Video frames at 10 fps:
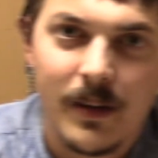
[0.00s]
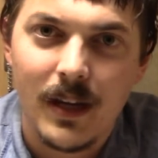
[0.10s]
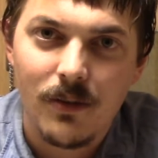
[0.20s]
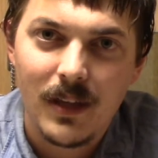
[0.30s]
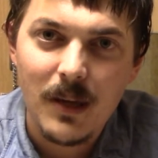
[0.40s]

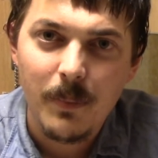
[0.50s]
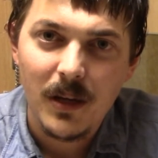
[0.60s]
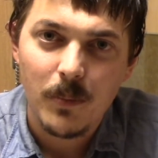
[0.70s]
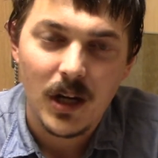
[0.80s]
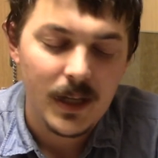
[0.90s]
Now keep
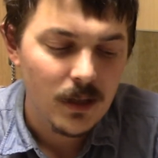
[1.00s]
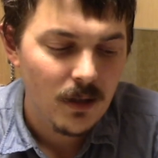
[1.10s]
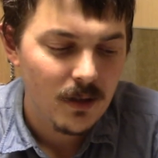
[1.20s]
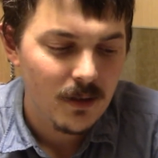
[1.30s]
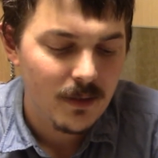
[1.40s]
in
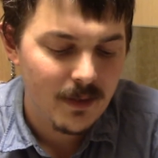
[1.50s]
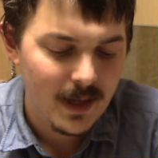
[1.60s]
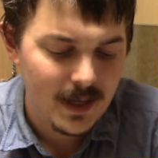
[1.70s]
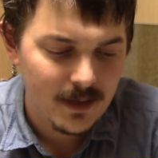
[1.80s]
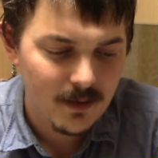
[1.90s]
mind
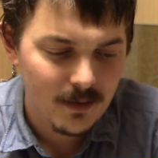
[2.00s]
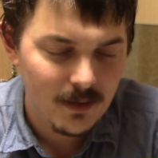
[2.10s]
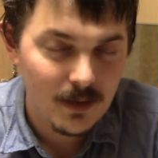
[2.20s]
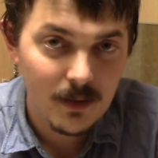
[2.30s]
that